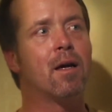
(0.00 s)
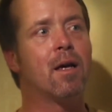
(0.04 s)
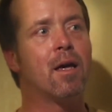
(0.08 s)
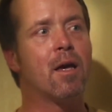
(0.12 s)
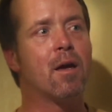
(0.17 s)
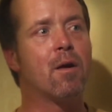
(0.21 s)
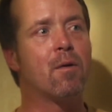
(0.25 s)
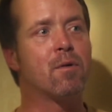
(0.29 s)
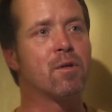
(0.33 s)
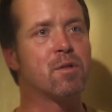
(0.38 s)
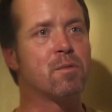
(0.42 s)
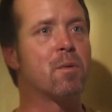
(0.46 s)

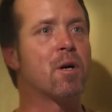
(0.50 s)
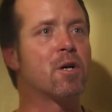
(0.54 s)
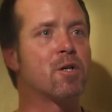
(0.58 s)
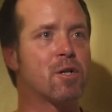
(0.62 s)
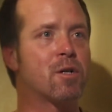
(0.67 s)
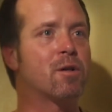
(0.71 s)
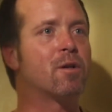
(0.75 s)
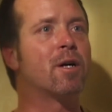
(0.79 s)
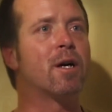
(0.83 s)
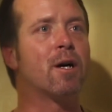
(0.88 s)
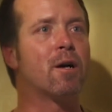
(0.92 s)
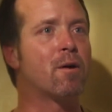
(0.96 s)
it was much
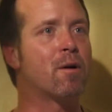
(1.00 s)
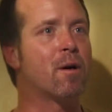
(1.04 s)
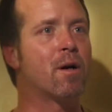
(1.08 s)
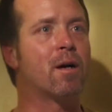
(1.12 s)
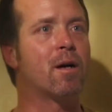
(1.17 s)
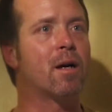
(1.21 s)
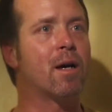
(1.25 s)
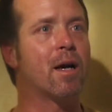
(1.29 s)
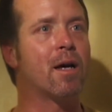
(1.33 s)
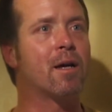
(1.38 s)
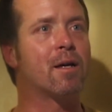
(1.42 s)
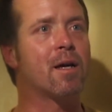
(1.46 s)
clearer
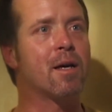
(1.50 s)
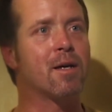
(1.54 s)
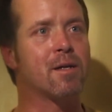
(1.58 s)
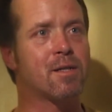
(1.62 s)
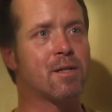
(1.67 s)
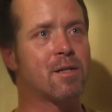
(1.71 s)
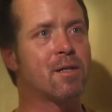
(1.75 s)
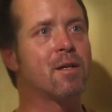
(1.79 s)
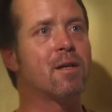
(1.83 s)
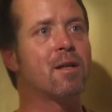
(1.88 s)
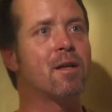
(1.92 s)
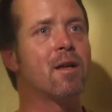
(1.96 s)

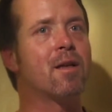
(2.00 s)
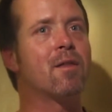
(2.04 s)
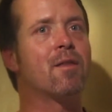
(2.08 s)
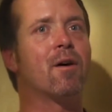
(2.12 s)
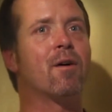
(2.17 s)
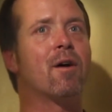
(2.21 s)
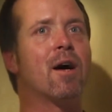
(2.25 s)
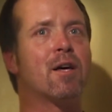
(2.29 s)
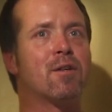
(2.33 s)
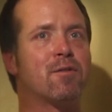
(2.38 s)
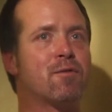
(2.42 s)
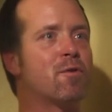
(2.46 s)
as in the
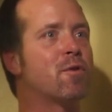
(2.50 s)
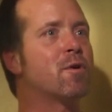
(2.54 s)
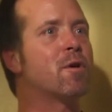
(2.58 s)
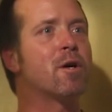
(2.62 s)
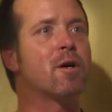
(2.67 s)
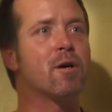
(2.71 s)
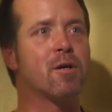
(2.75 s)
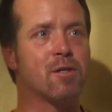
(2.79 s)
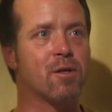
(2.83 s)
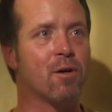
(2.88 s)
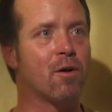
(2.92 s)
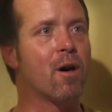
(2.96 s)
last few
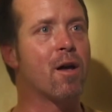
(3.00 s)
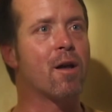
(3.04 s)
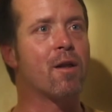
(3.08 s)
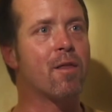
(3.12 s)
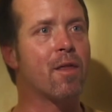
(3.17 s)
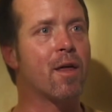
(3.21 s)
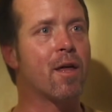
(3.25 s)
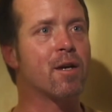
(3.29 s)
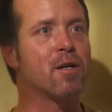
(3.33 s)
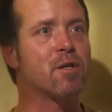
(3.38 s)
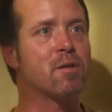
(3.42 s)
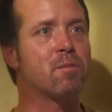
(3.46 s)
years a lot of
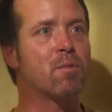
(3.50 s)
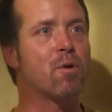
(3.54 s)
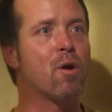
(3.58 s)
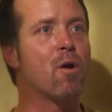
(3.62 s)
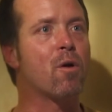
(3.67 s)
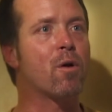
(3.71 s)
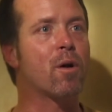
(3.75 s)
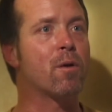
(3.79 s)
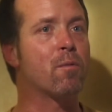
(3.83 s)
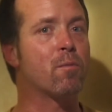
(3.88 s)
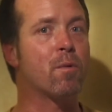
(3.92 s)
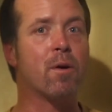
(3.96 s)
that is broken.